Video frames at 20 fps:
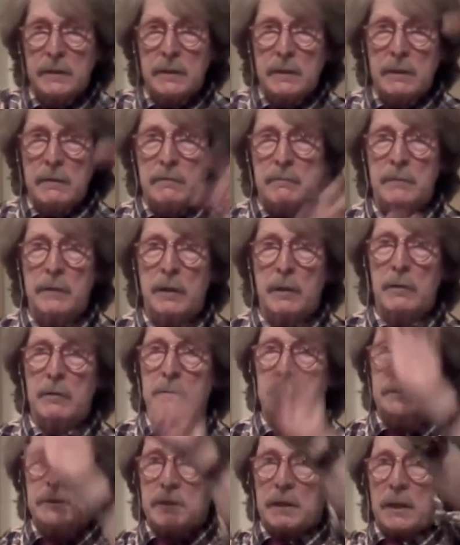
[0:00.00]

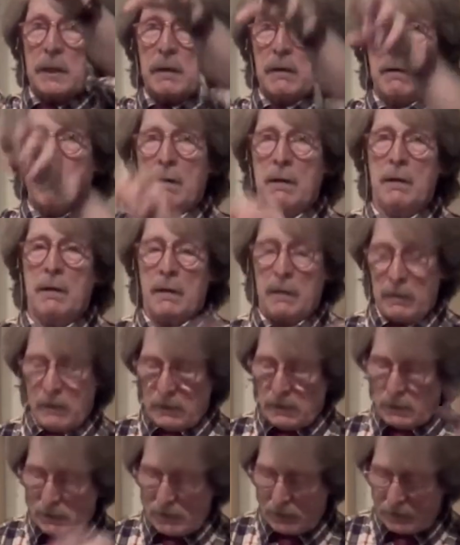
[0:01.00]
roads are all
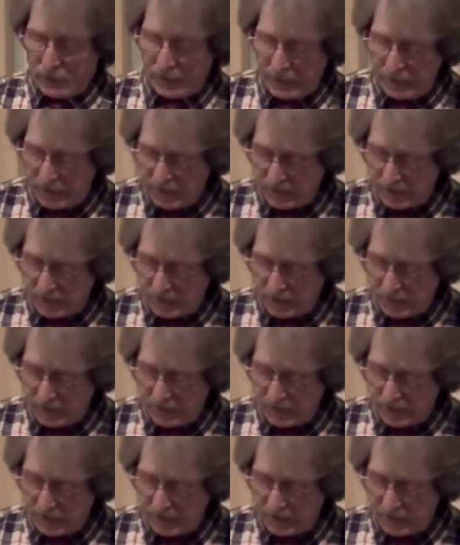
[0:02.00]
leading to